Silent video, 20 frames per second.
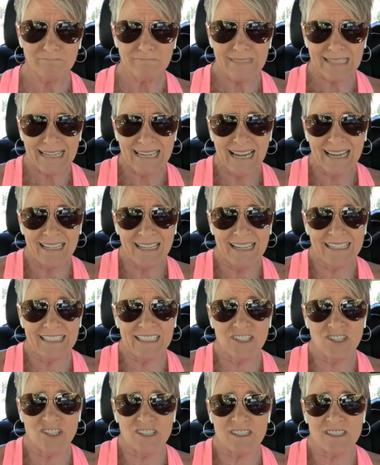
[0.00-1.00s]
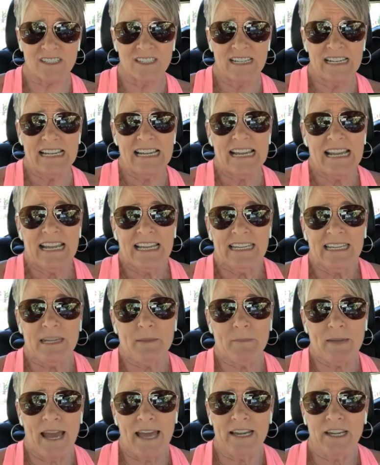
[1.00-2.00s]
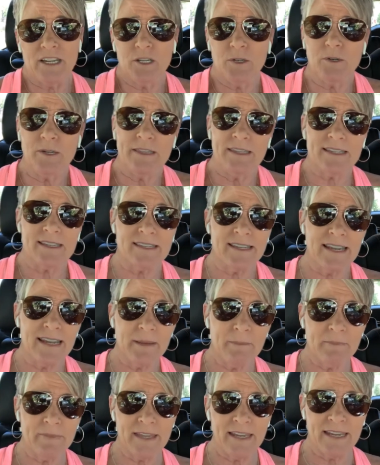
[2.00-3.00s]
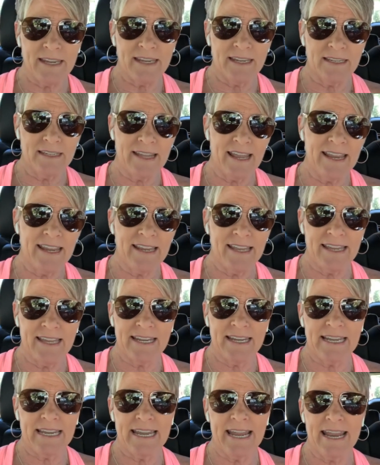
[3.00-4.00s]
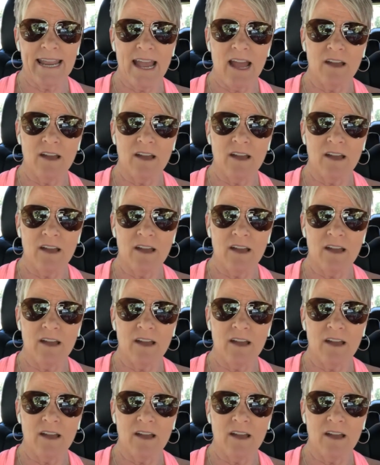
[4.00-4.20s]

Kind of like you just keep kind of doing the same thing day in and day out,